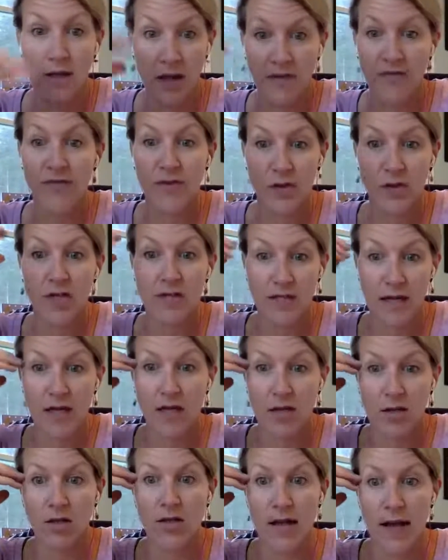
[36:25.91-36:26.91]
I'd love for you to
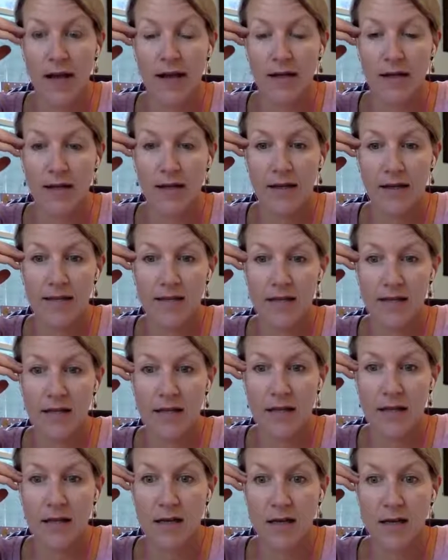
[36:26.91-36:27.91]
take a look at it and
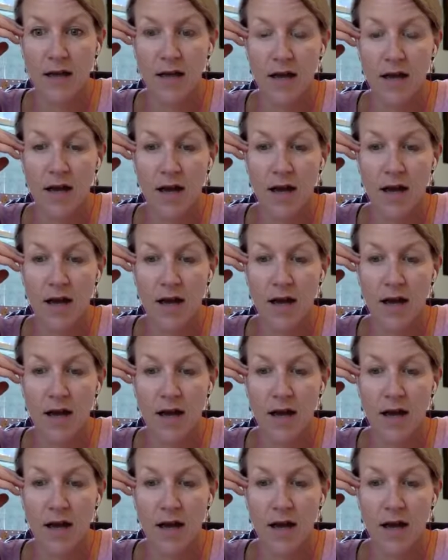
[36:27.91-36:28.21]
see.